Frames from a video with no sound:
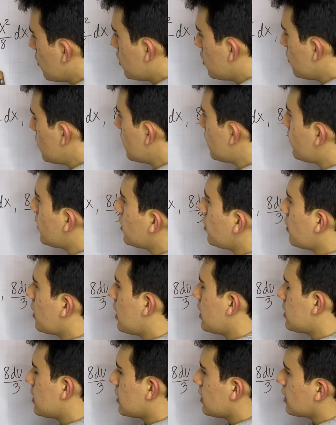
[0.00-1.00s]
u
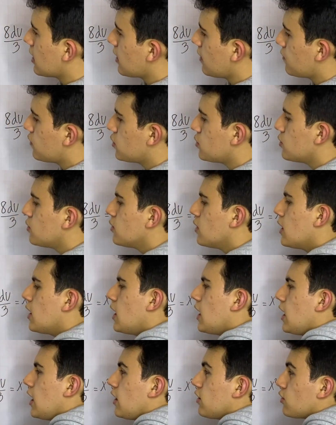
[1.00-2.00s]
evaluated at -2
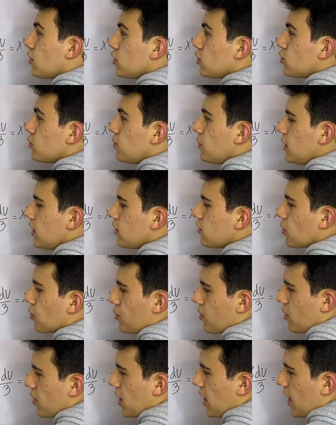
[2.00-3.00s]
is going to be, so
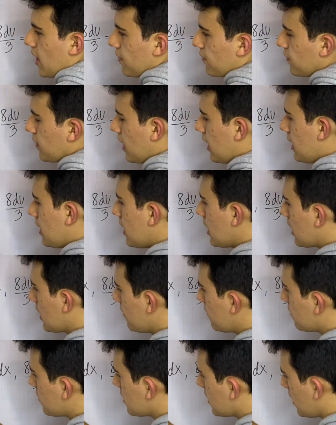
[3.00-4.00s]
we're gonna have a
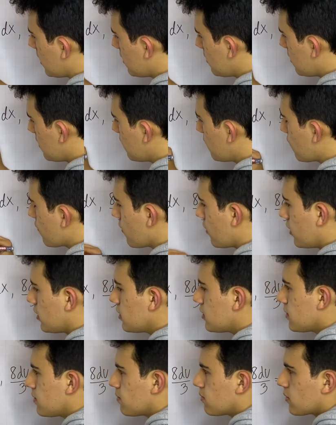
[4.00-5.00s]
negative sign in
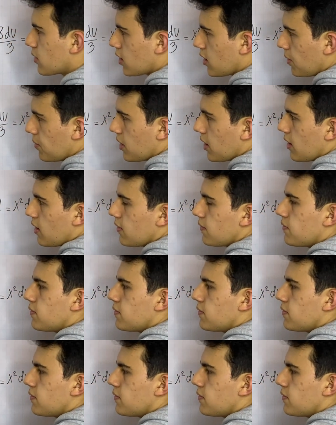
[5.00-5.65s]
front coming